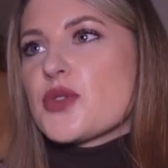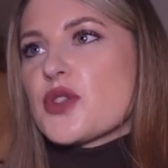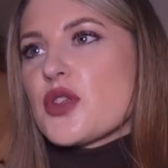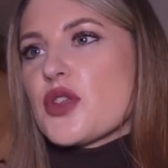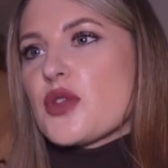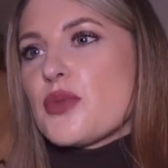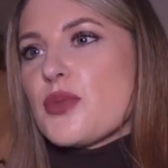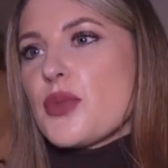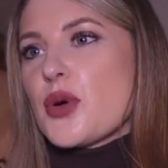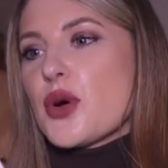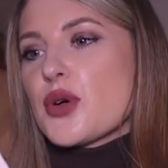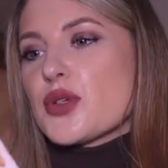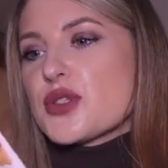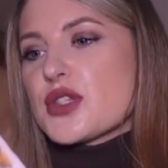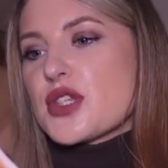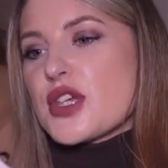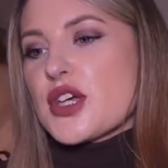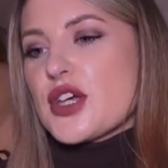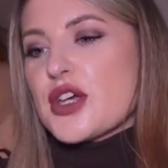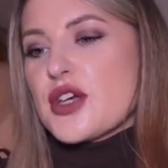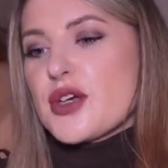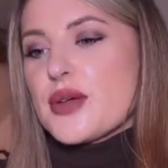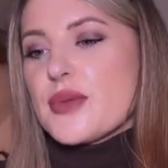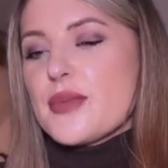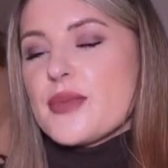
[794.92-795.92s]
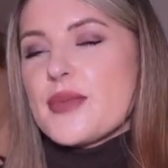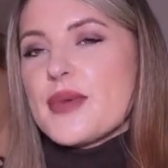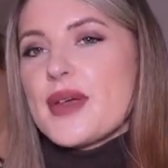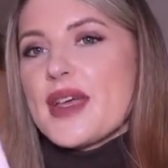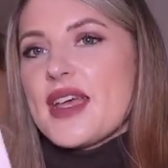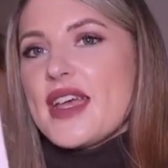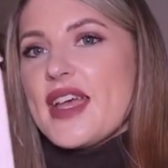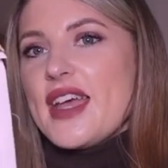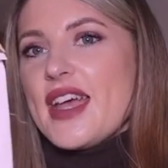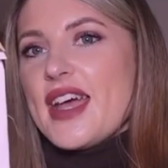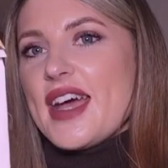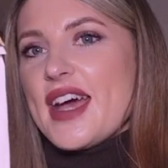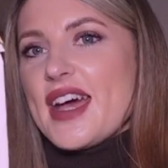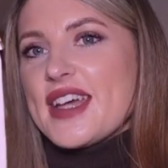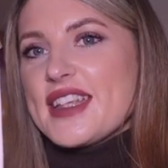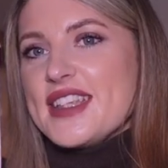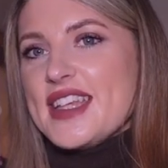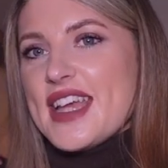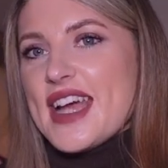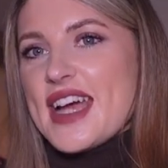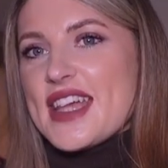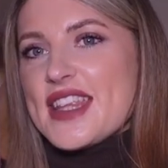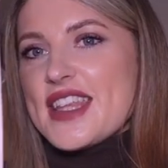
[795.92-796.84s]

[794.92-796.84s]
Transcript: on the bottom. And yeah,